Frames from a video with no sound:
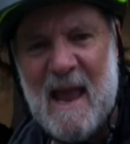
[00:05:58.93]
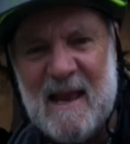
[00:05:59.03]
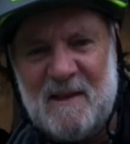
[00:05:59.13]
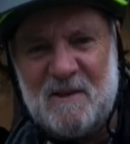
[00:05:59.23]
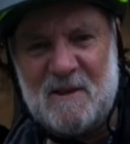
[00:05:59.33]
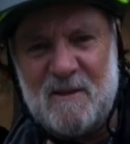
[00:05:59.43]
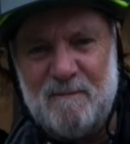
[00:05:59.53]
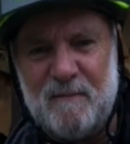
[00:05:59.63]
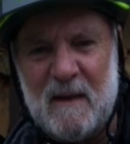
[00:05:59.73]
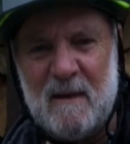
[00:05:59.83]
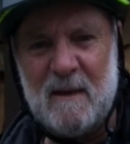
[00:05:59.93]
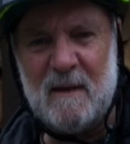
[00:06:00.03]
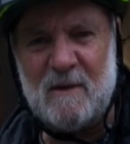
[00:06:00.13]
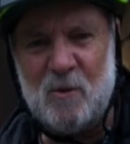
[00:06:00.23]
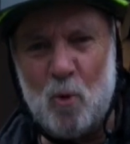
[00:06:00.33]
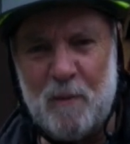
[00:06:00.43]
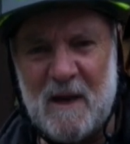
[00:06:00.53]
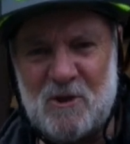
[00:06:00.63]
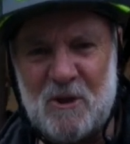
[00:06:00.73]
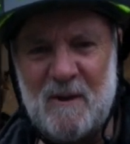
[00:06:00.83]
ends. No
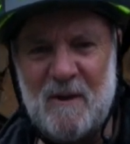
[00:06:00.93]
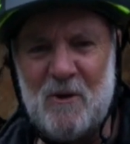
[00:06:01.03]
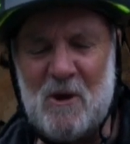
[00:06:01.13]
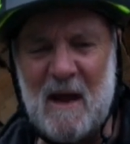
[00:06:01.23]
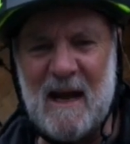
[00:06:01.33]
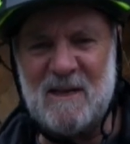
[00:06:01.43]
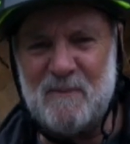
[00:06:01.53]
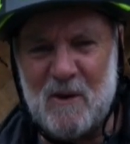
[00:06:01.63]
pressure on your hand